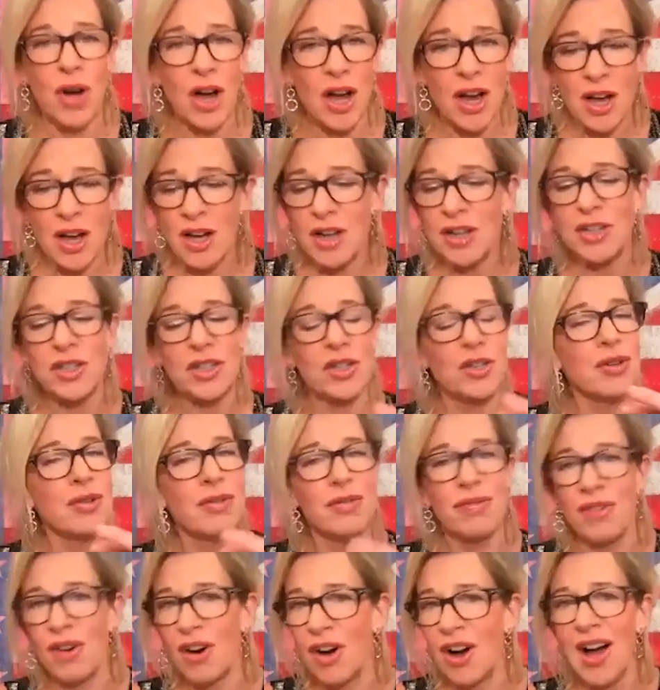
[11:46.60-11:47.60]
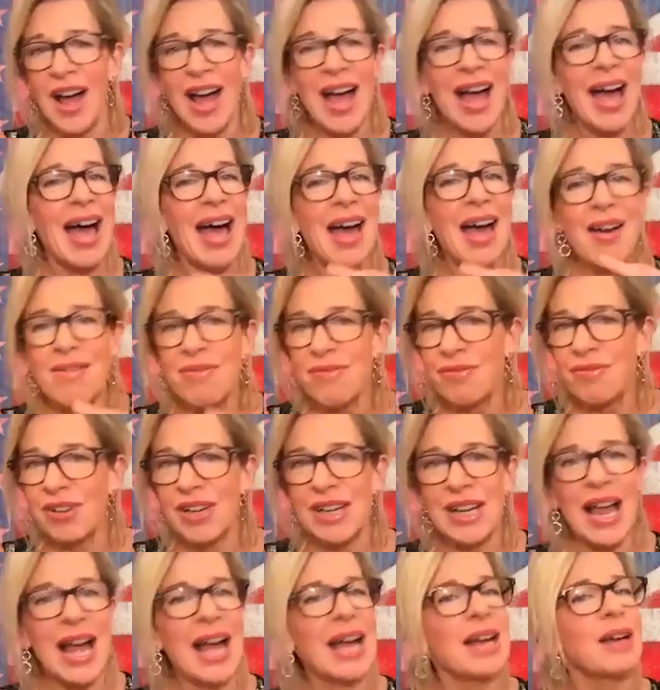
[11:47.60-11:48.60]
Urdu, for every
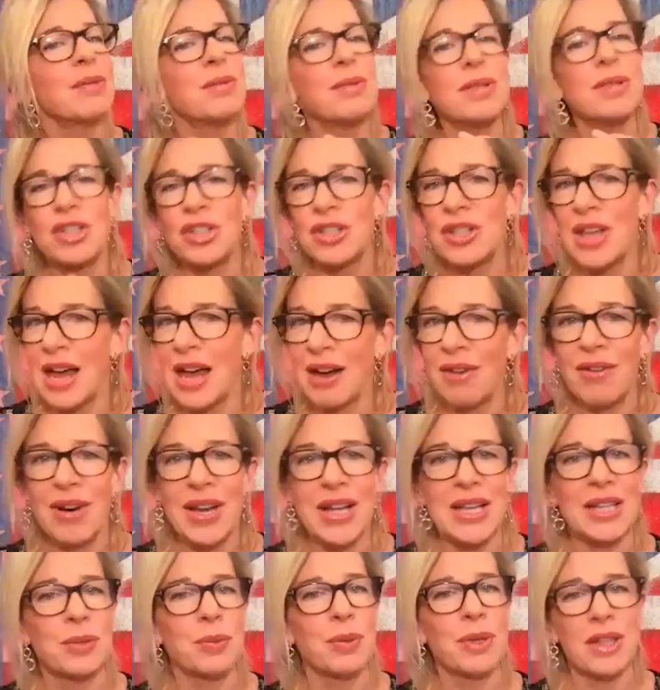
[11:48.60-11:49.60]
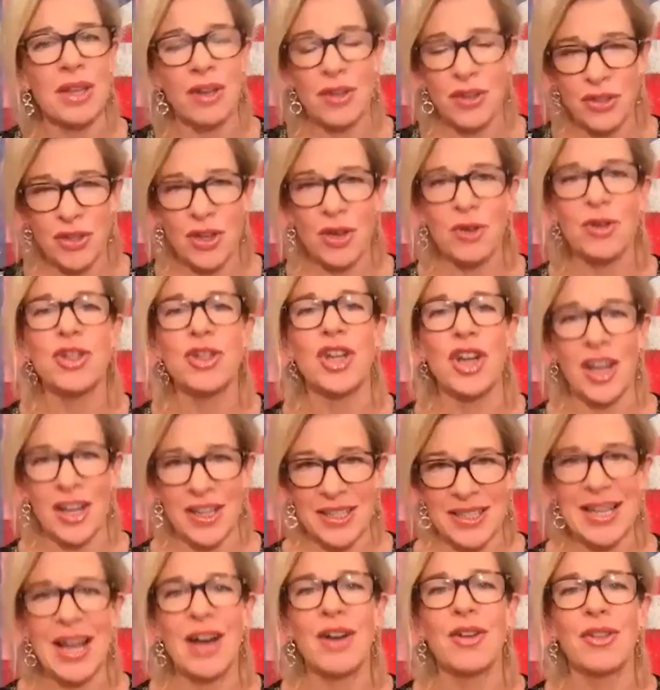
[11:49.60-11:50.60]
language there is with our socialised
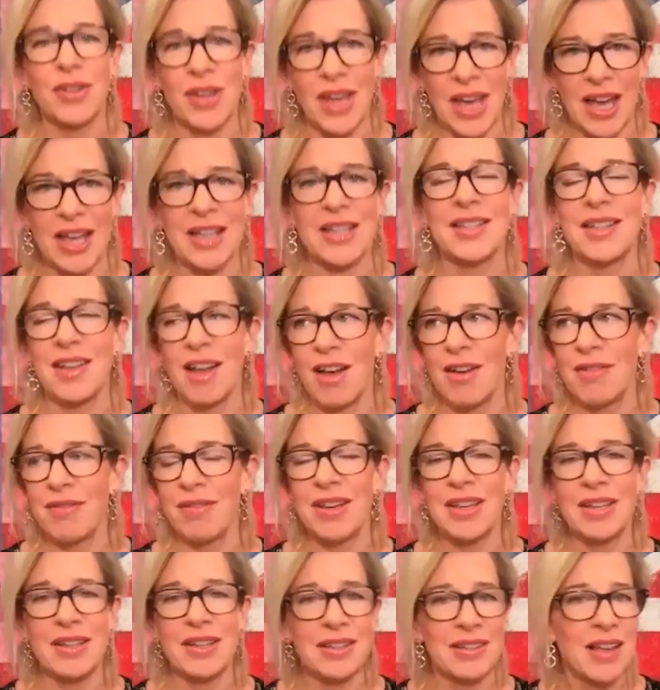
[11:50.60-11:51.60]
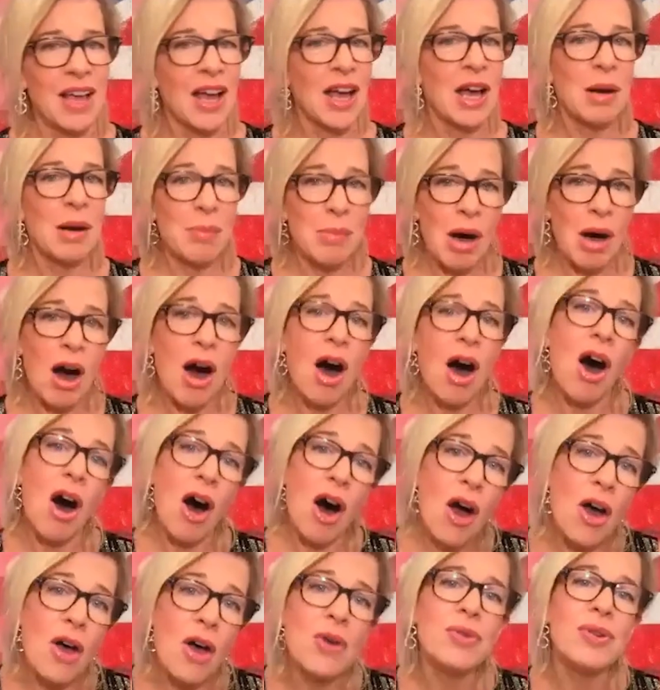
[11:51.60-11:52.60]
healthcare service. But our
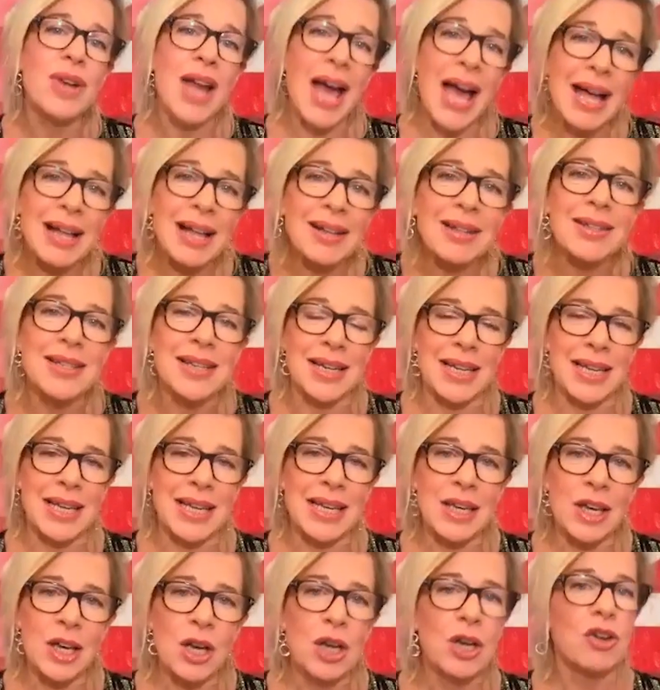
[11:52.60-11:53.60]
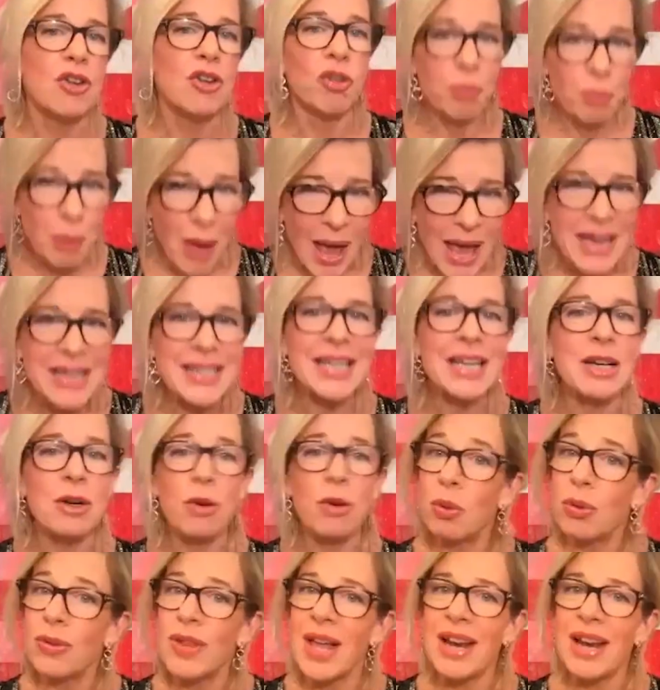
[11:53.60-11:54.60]
own elderly who've paid in
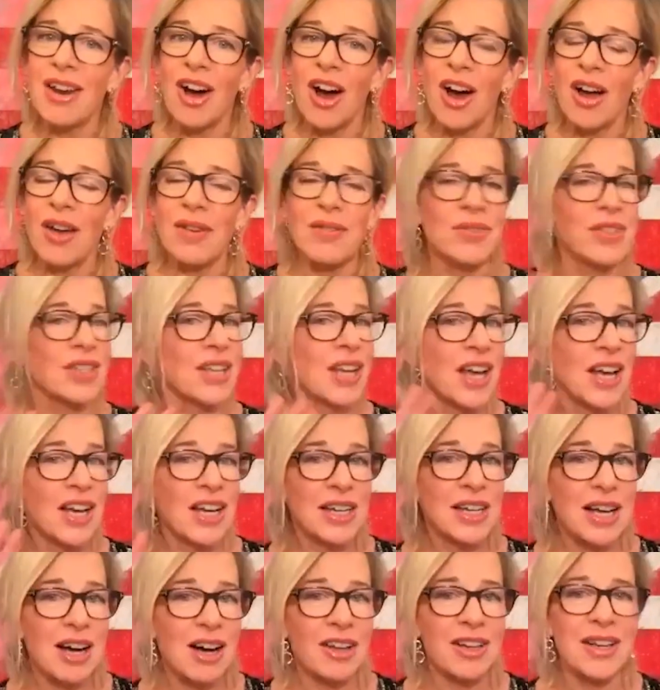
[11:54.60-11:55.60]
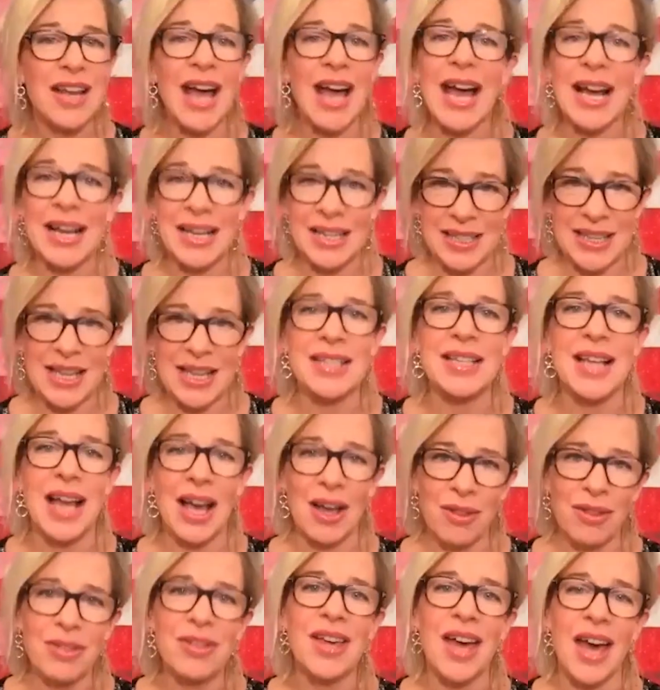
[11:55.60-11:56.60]
all their lives can't access
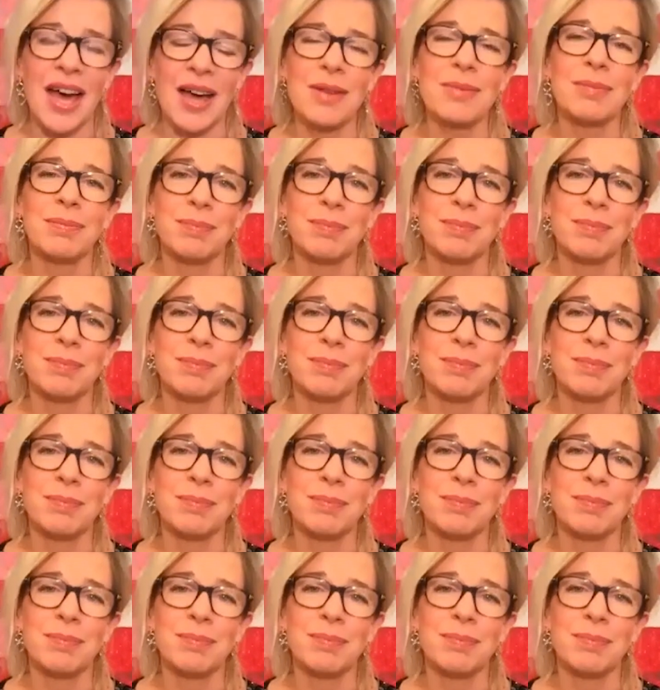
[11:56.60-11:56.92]
healthcare.